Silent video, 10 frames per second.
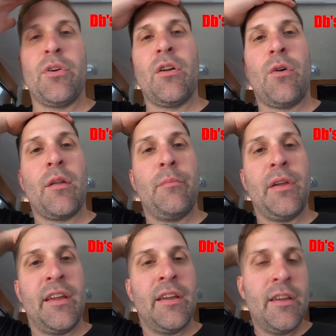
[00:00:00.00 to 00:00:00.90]
You don't want to
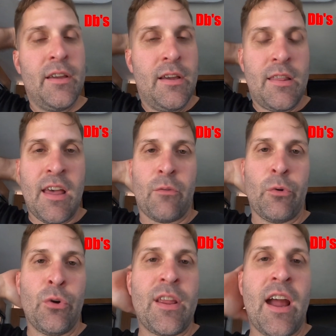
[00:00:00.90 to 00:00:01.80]
be that
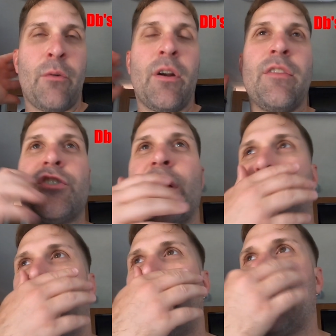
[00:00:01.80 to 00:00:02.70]
rude guy running the
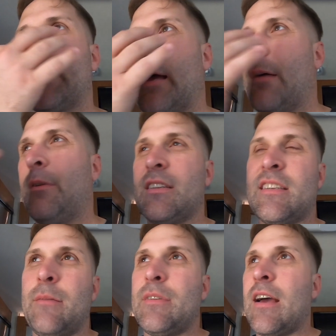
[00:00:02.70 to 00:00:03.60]
generator all the time, but at the
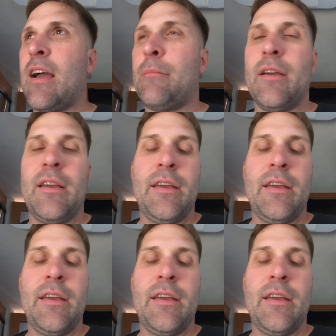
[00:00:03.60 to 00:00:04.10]
same time,